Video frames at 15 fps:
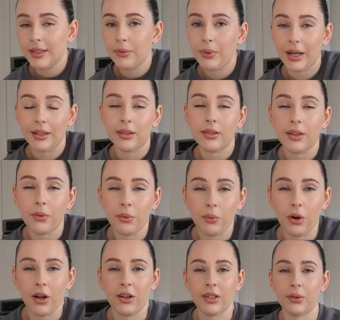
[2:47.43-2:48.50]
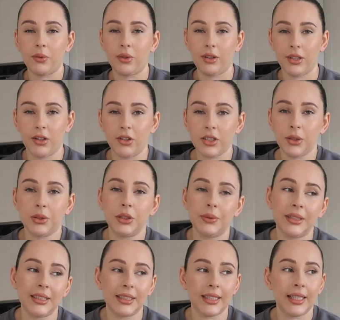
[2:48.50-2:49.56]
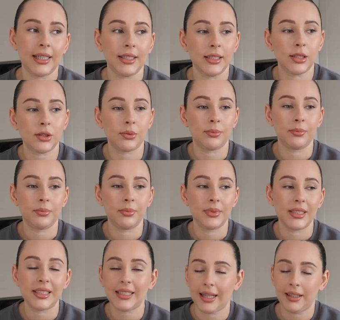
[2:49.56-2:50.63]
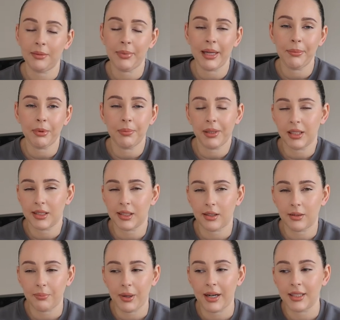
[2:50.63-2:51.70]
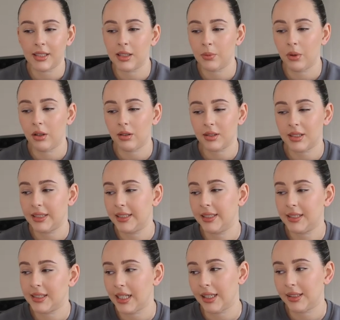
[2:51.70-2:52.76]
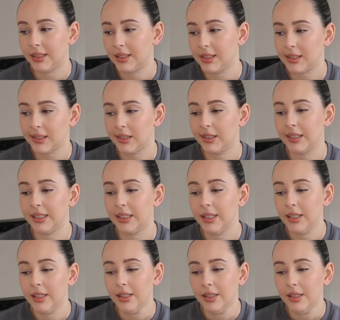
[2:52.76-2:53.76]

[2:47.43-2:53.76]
well, well, I also do need to get some sanding paper because parts of the walls need sanding slightly,